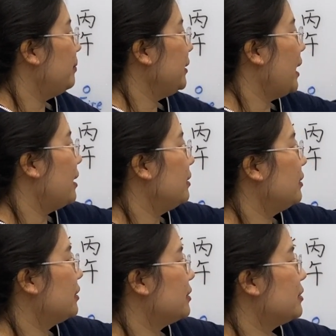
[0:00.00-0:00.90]
young
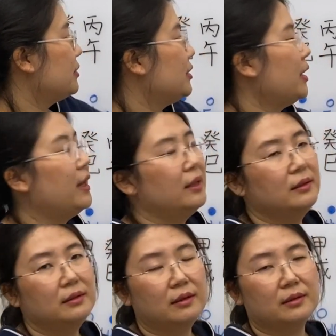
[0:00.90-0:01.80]
earth
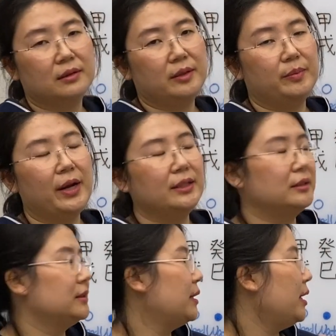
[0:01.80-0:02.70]
Chen earthly branch,